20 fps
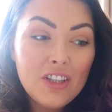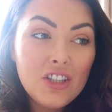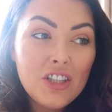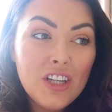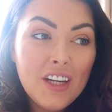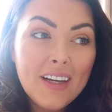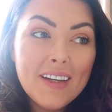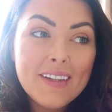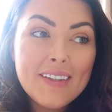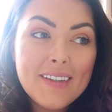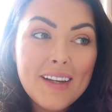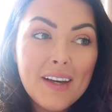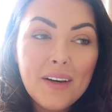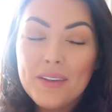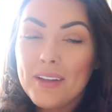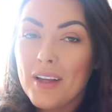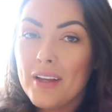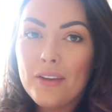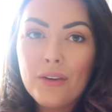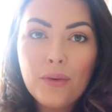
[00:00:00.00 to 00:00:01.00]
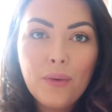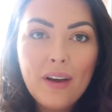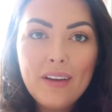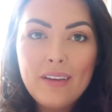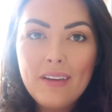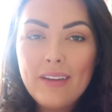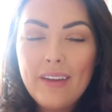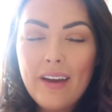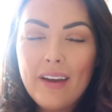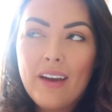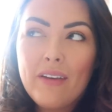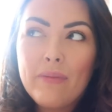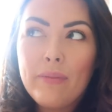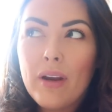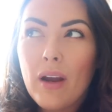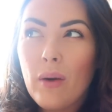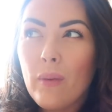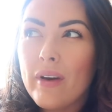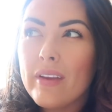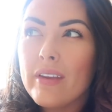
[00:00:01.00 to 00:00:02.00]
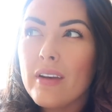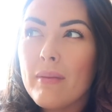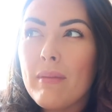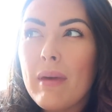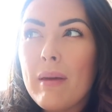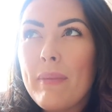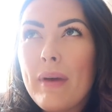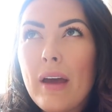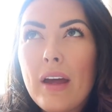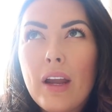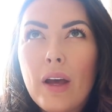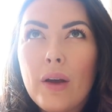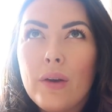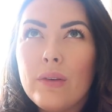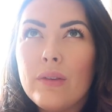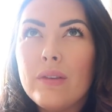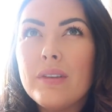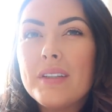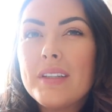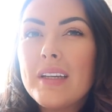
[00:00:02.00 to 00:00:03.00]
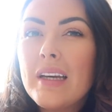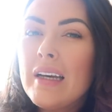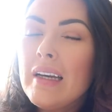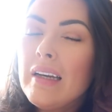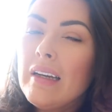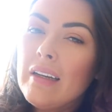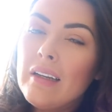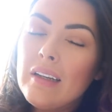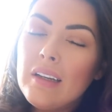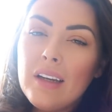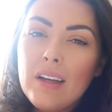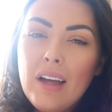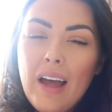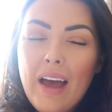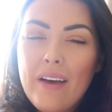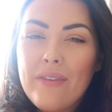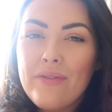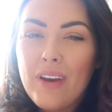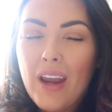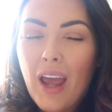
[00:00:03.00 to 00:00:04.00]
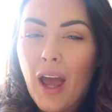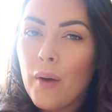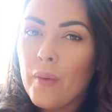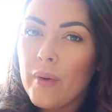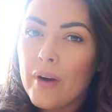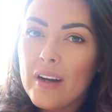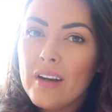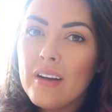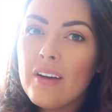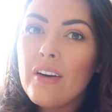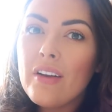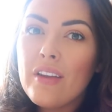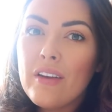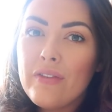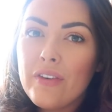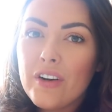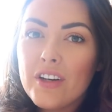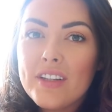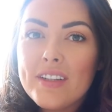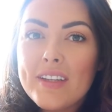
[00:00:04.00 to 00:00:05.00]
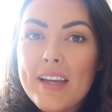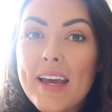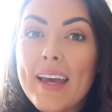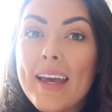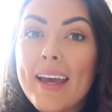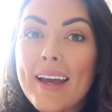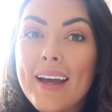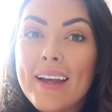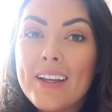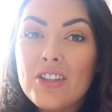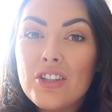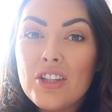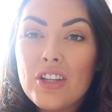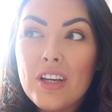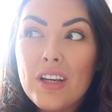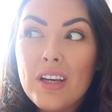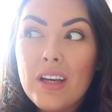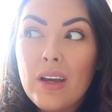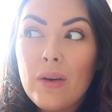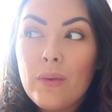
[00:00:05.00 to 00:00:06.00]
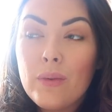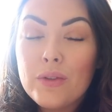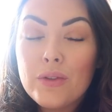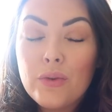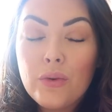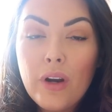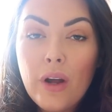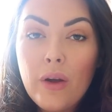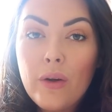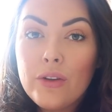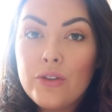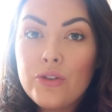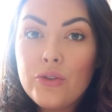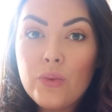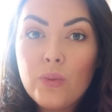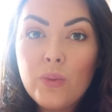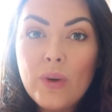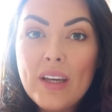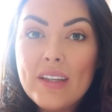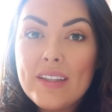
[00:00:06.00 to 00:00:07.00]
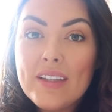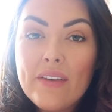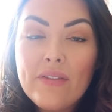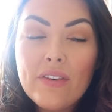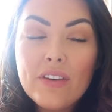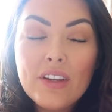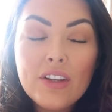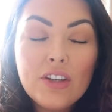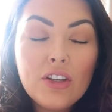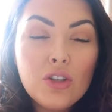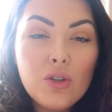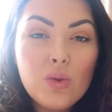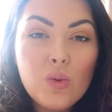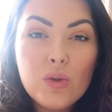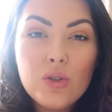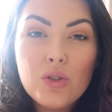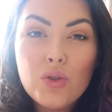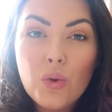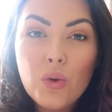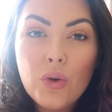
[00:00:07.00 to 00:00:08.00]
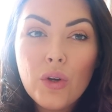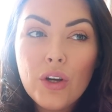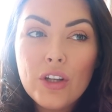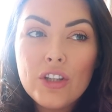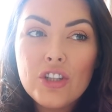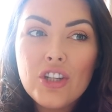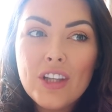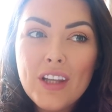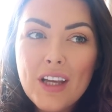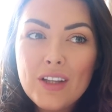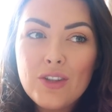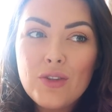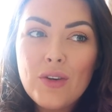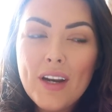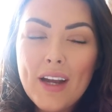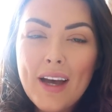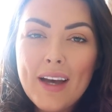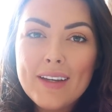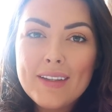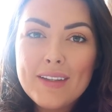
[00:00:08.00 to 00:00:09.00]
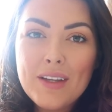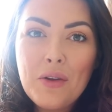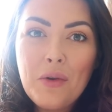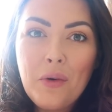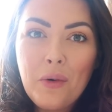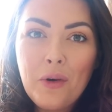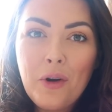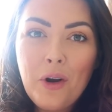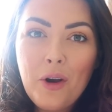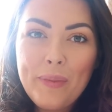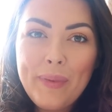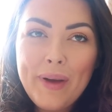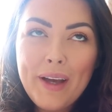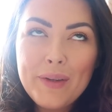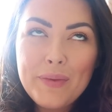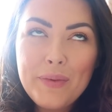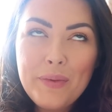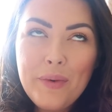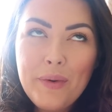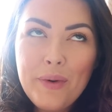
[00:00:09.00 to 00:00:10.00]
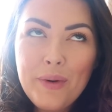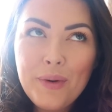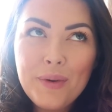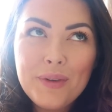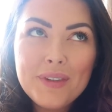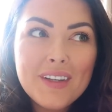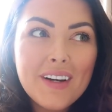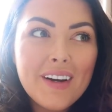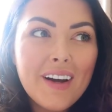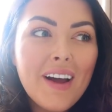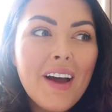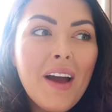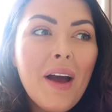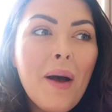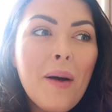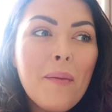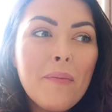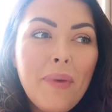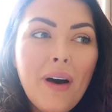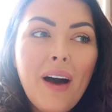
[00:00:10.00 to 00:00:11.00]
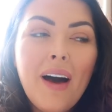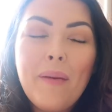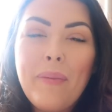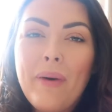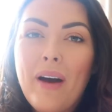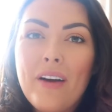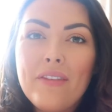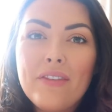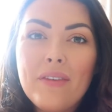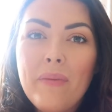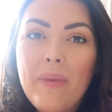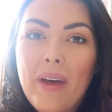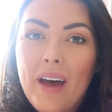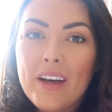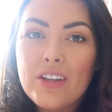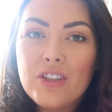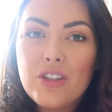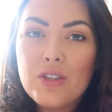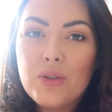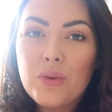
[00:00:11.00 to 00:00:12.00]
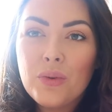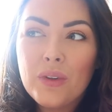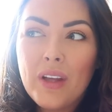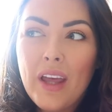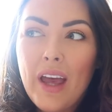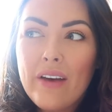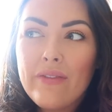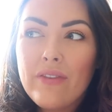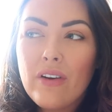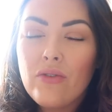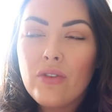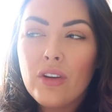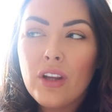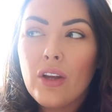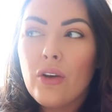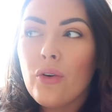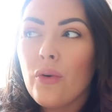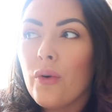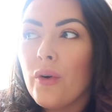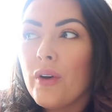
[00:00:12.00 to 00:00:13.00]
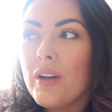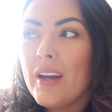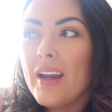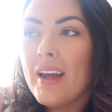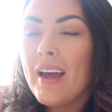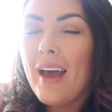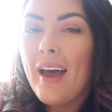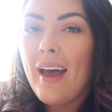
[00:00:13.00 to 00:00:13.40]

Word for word: she has settled in quite the thing. I've been up with her maybe around every hour on the first night and she was going out and doing wees and everything and she was so good. She did do an accident on her bed when we were holding her but apart from that she's only ever really gone